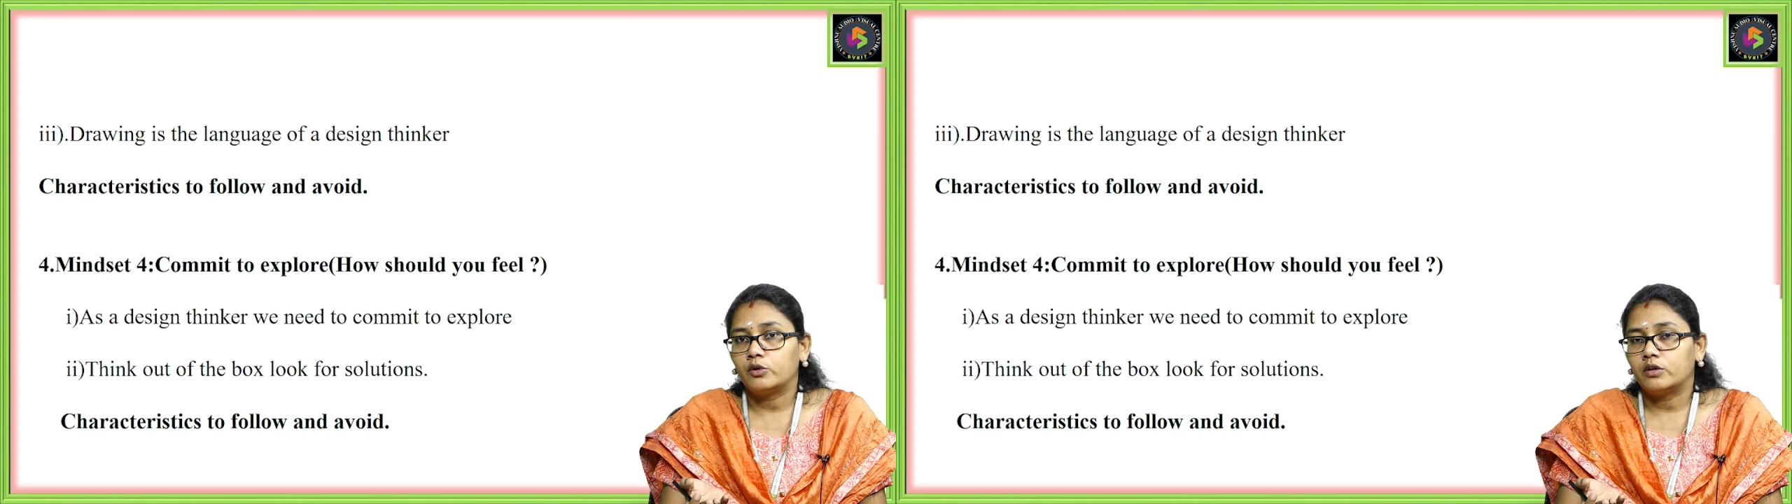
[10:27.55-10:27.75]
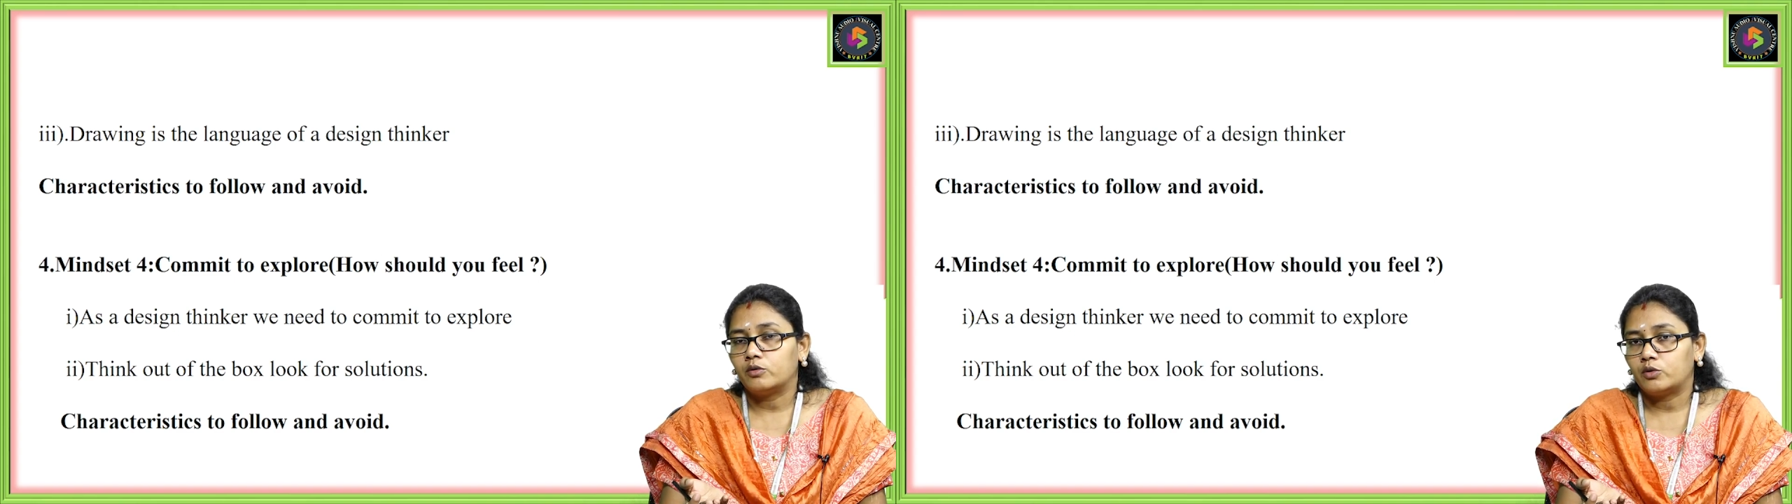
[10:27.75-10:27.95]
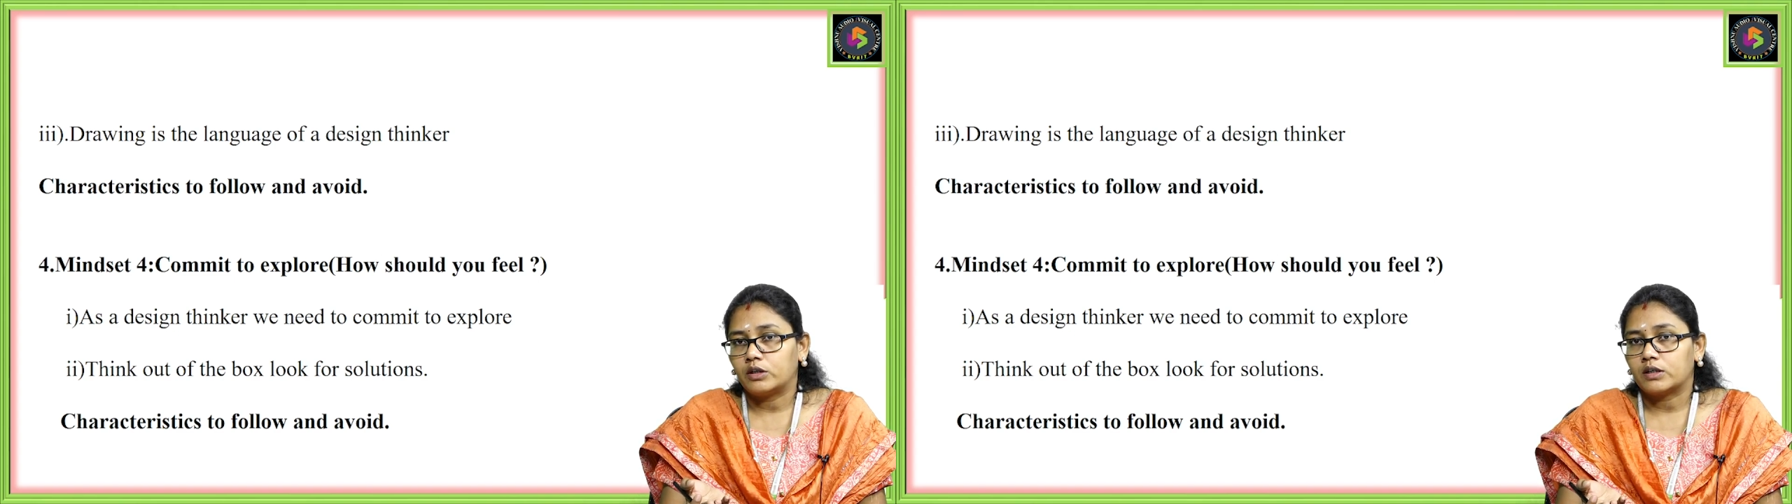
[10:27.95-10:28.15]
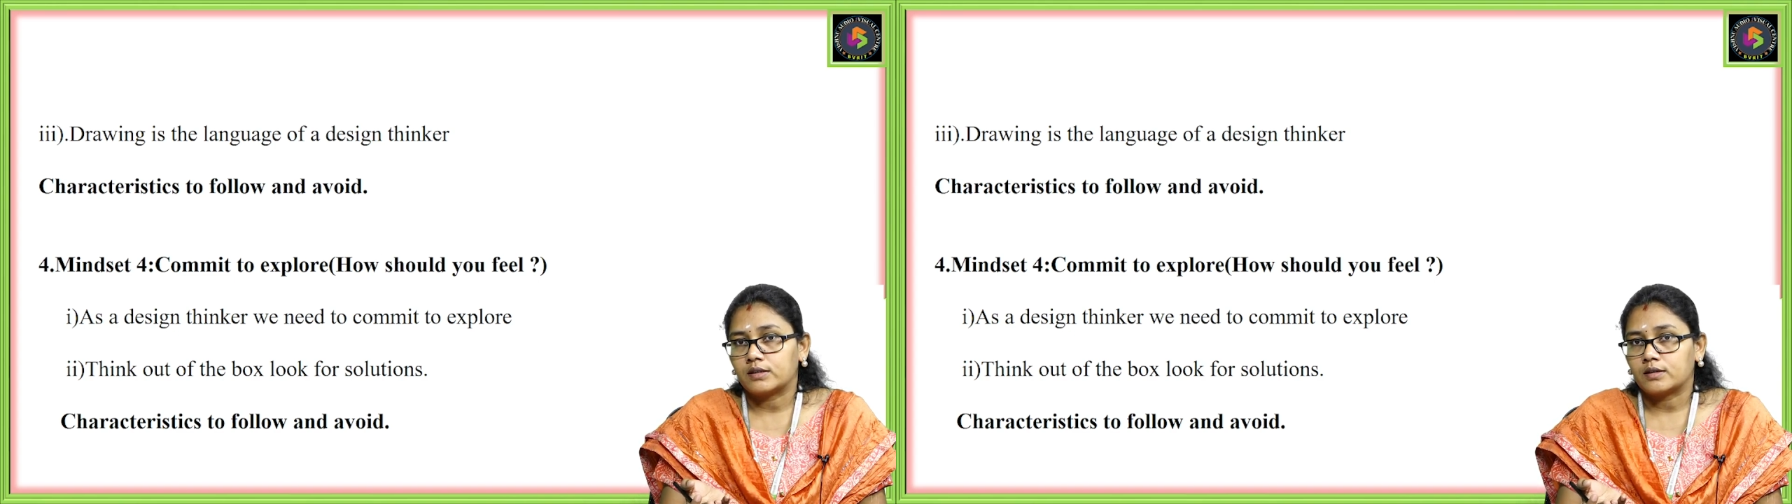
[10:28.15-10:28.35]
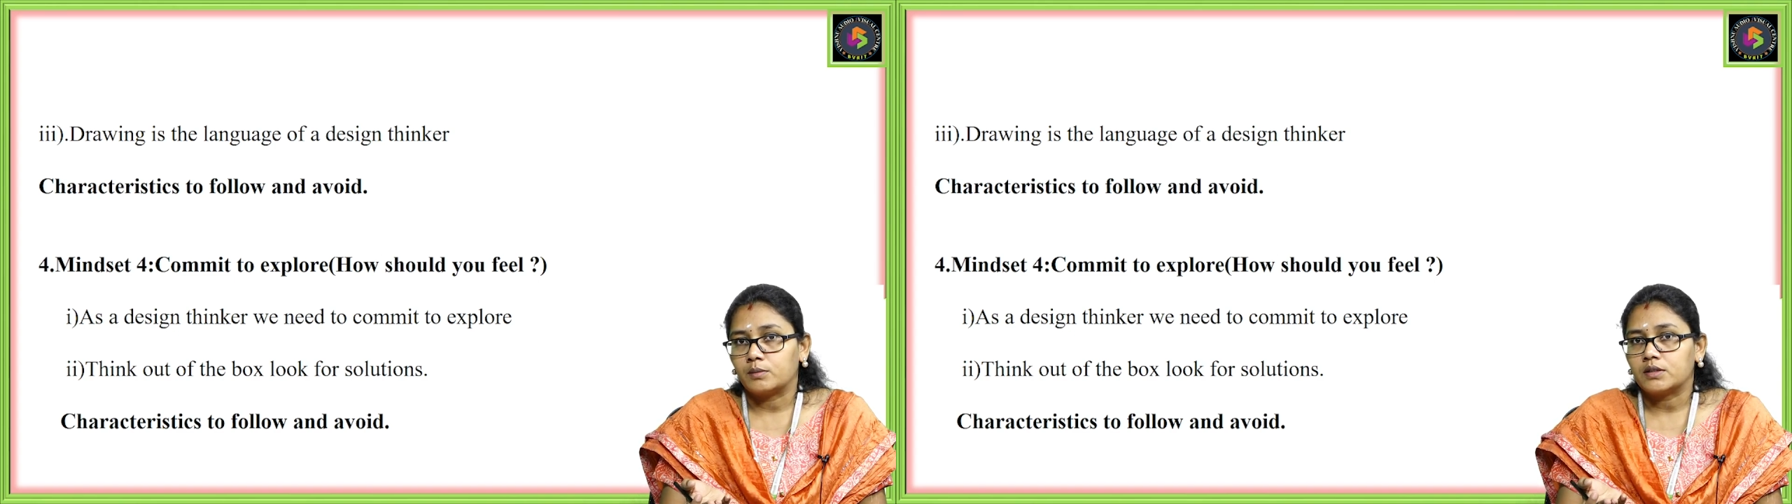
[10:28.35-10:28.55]
to give to the
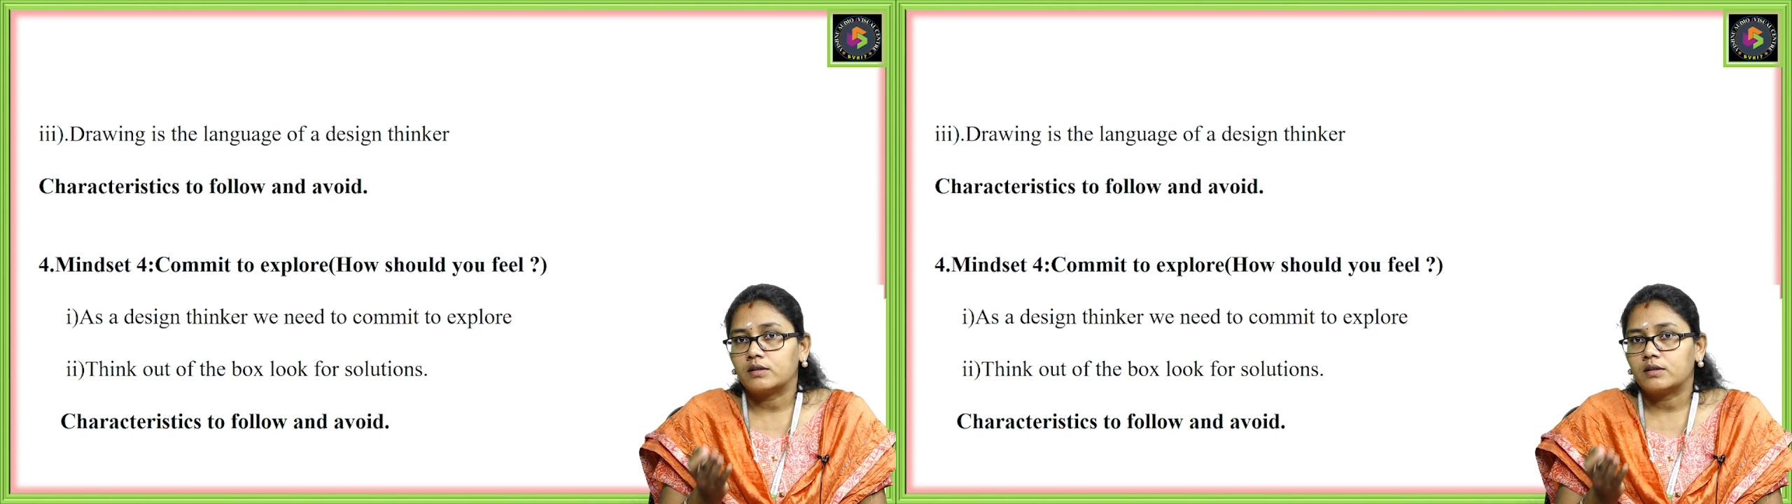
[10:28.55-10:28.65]
customers,